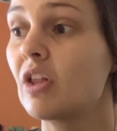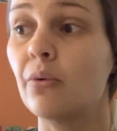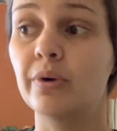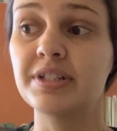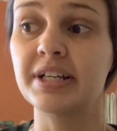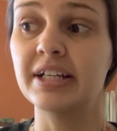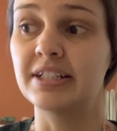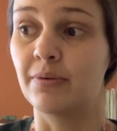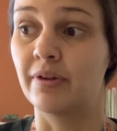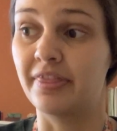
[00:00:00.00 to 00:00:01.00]
Once I get
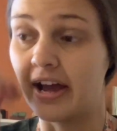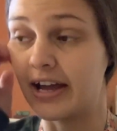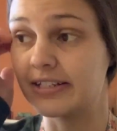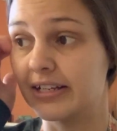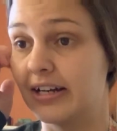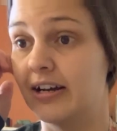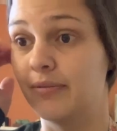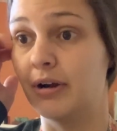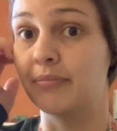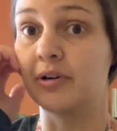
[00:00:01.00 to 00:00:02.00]
done with that,
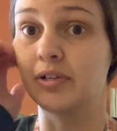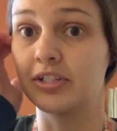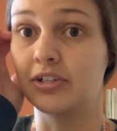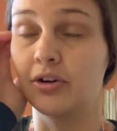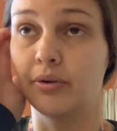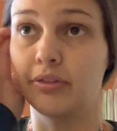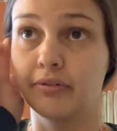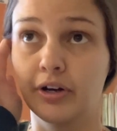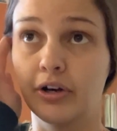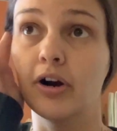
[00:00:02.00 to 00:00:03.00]
I'm going to go
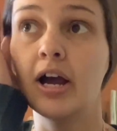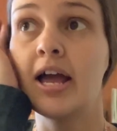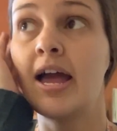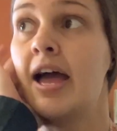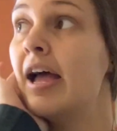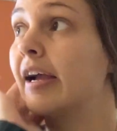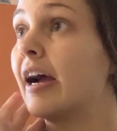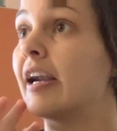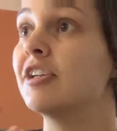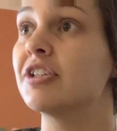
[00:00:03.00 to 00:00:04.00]
through and
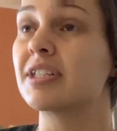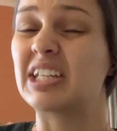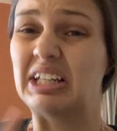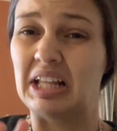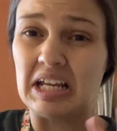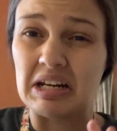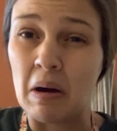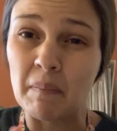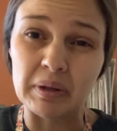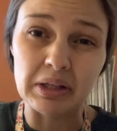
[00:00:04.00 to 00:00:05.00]
kind of just clean
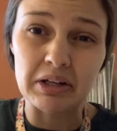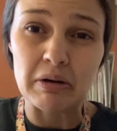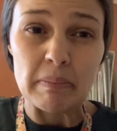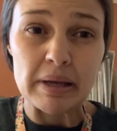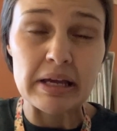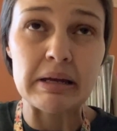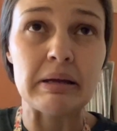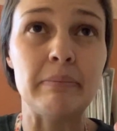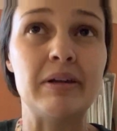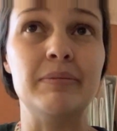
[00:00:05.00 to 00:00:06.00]
up a little
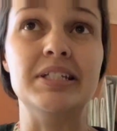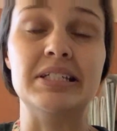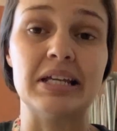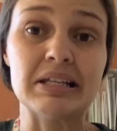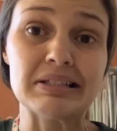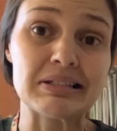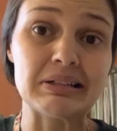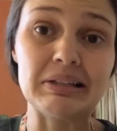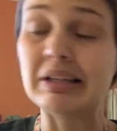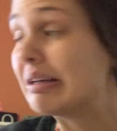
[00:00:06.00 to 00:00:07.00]
bit, maybe dust a
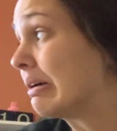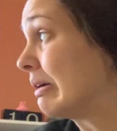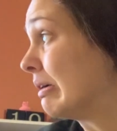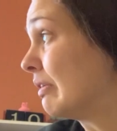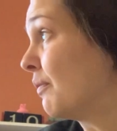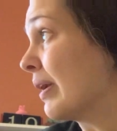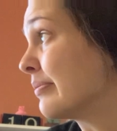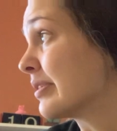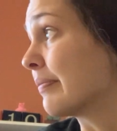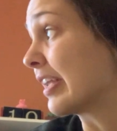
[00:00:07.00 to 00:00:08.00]
little, wipe
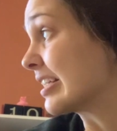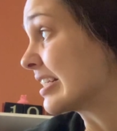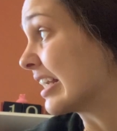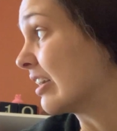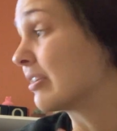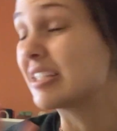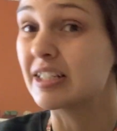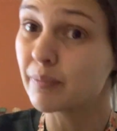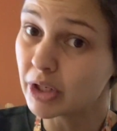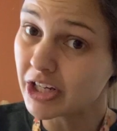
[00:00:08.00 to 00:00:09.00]
some things down because it's
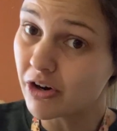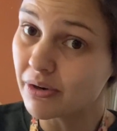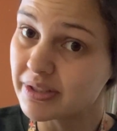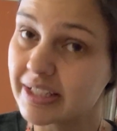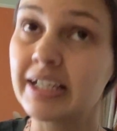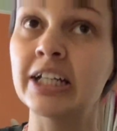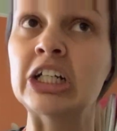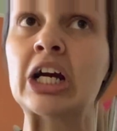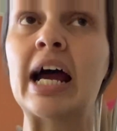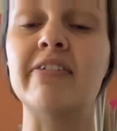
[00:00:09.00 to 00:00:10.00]
pretty gross in
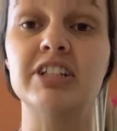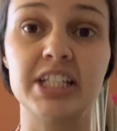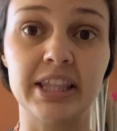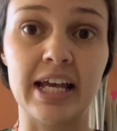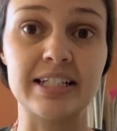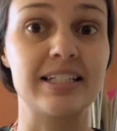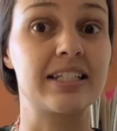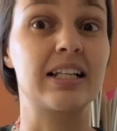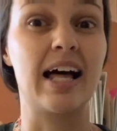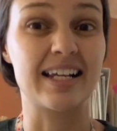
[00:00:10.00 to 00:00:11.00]
here. I haven't done that since
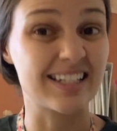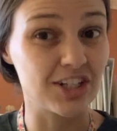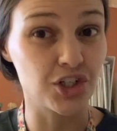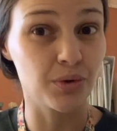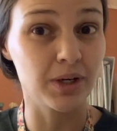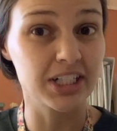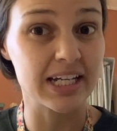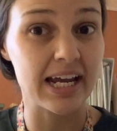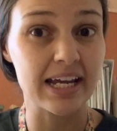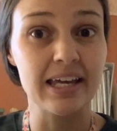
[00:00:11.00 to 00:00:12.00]
the last teacher work
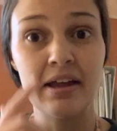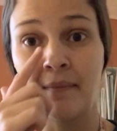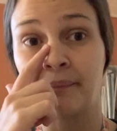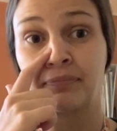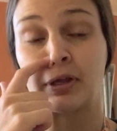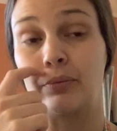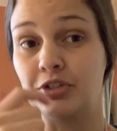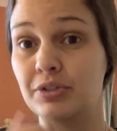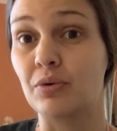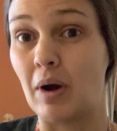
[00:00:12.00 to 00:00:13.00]
day,
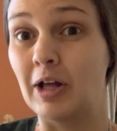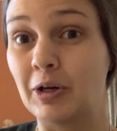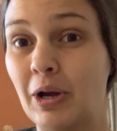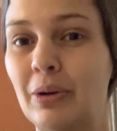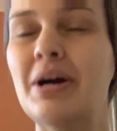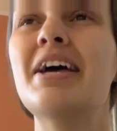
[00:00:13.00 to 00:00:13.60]
which was a while ago.